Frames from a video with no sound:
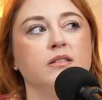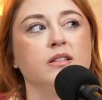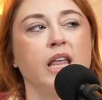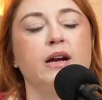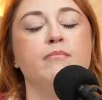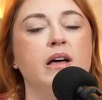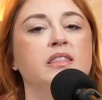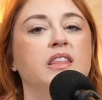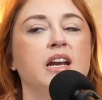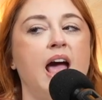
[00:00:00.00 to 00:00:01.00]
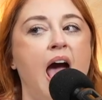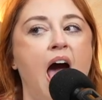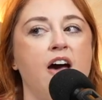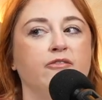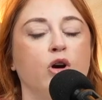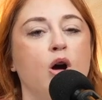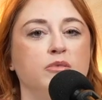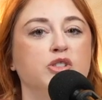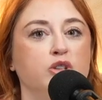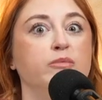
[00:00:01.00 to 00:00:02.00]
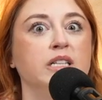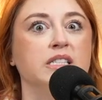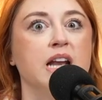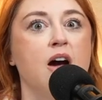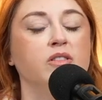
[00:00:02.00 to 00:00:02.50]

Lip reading: like a month and a half or almost 2 months now.